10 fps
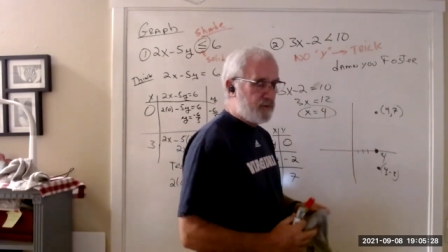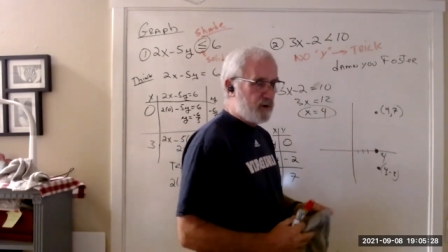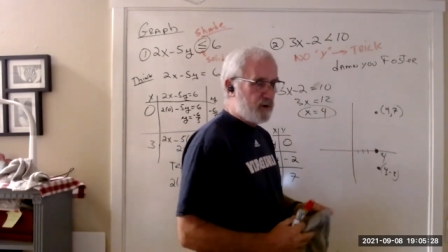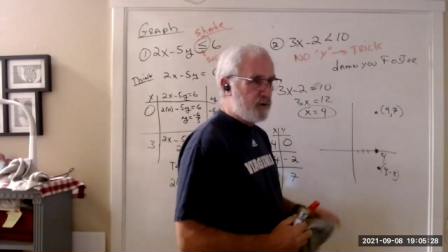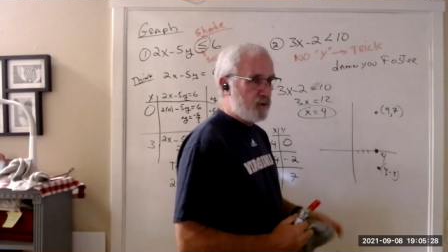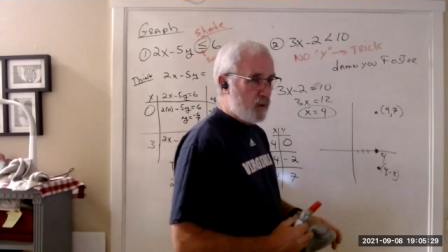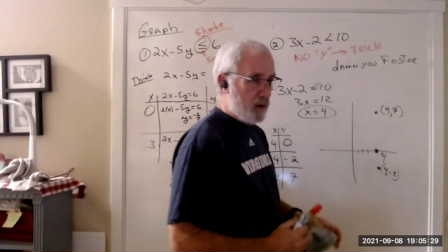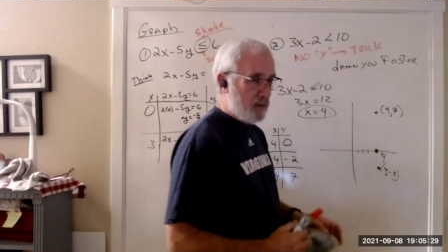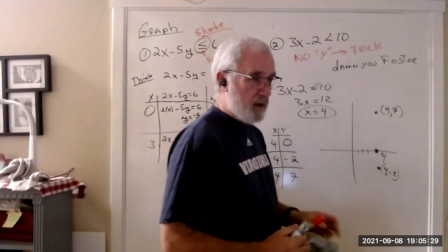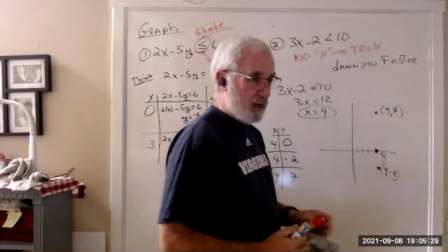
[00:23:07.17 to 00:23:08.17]
for
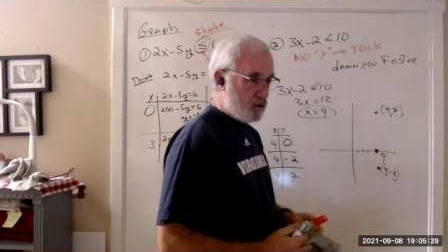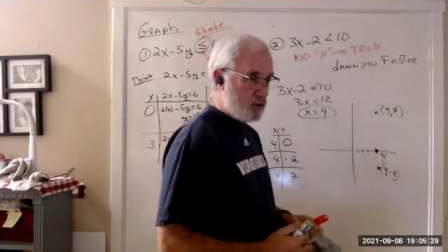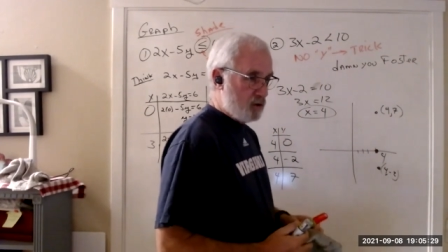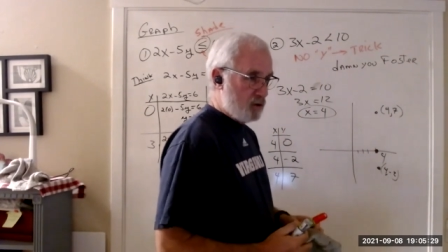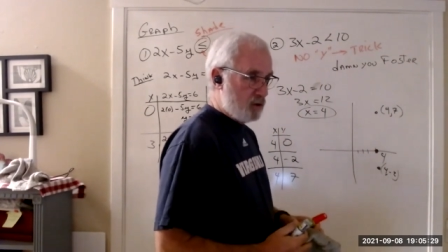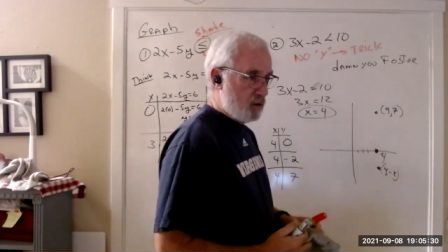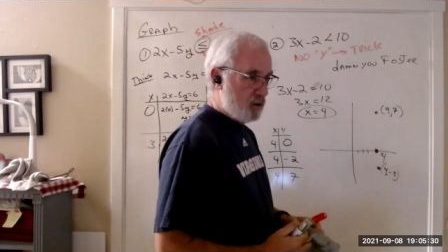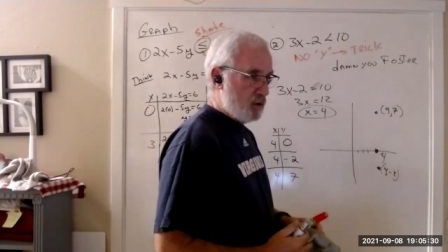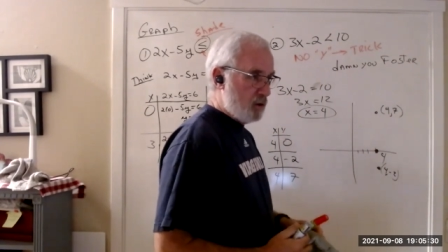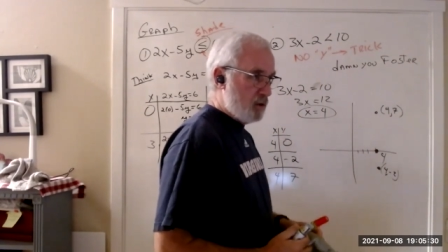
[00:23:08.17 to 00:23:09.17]
120 bucks.
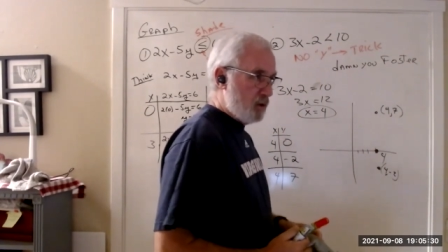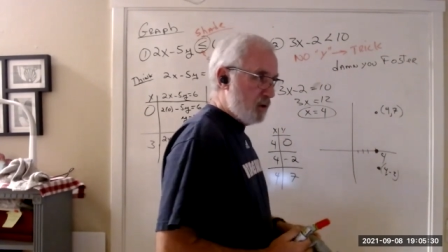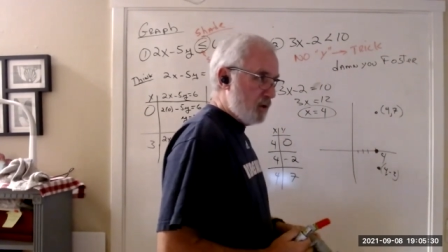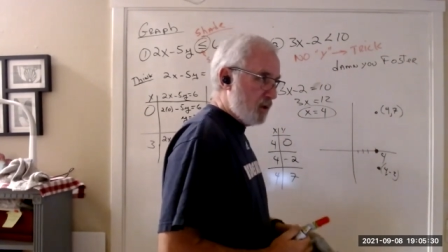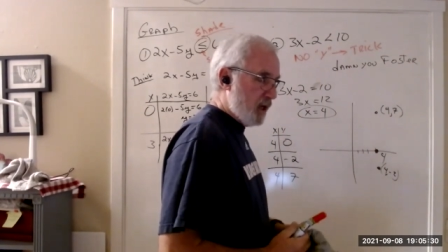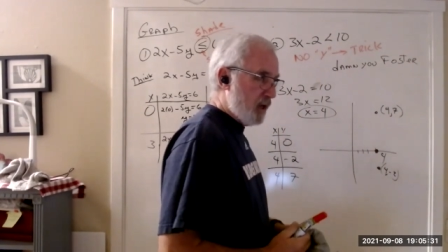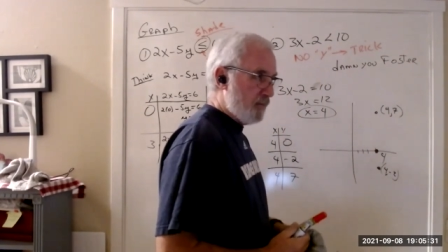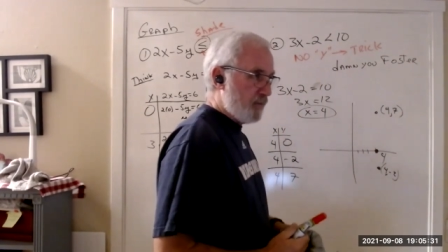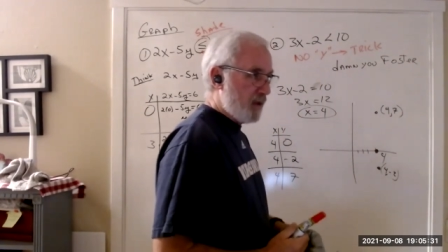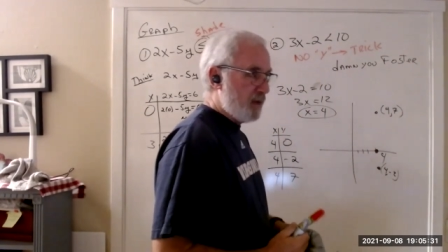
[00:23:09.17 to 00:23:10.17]
Okay.
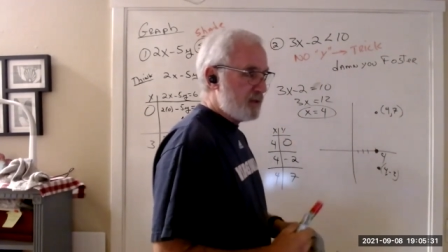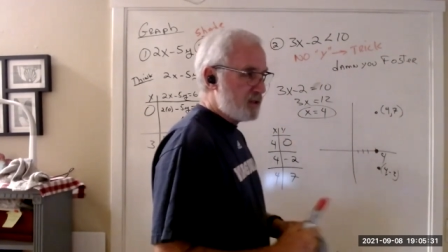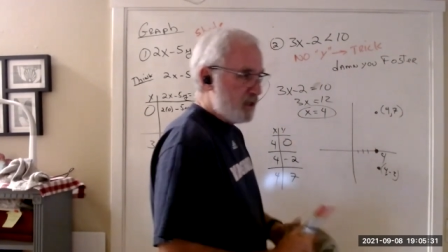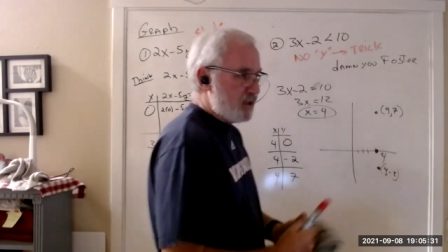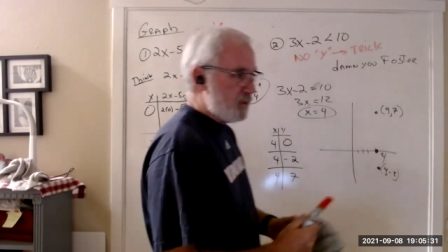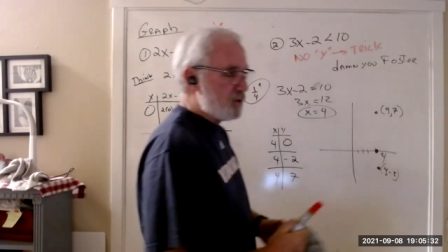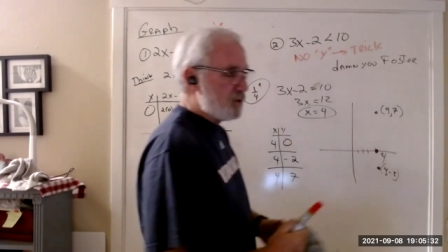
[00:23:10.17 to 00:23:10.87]
And besides which,